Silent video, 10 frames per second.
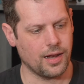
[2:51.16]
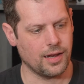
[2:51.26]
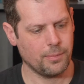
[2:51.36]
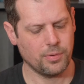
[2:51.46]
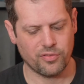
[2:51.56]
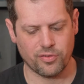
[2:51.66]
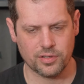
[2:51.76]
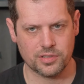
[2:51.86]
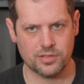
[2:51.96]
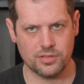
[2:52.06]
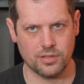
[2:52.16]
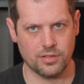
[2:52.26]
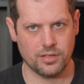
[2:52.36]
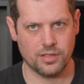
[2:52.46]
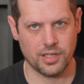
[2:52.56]
Let me first
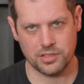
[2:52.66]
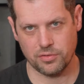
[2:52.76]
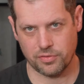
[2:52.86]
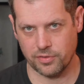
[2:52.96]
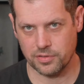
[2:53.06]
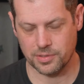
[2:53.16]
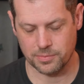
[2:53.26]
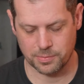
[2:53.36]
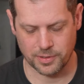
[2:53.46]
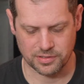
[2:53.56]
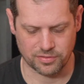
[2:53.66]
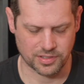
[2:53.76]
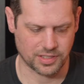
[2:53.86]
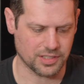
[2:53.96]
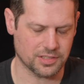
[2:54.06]
get you through some
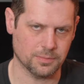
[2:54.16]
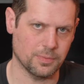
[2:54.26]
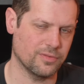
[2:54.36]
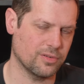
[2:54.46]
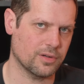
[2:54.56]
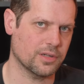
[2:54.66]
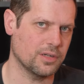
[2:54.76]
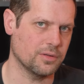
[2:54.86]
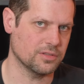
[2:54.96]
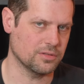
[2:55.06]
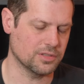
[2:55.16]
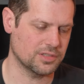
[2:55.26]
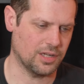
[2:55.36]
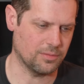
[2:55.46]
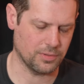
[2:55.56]
specifications before I go into the
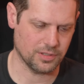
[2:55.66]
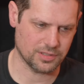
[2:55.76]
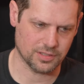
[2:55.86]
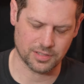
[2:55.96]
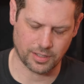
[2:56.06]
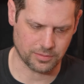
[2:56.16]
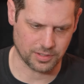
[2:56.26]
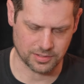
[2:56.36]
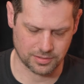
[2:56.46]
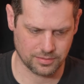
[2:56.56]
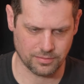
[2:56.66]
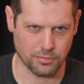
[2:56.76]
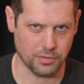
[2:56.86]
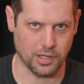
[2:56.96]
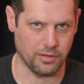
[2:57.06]
sound, because the sound is
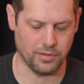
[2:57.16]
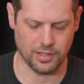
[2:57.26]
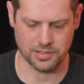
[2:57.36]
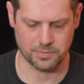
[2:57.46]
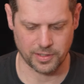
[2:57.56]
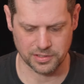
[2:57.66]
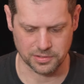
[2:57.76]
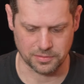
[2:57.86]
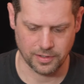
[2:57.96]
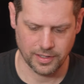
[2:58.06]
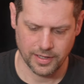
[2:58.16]
really, really special.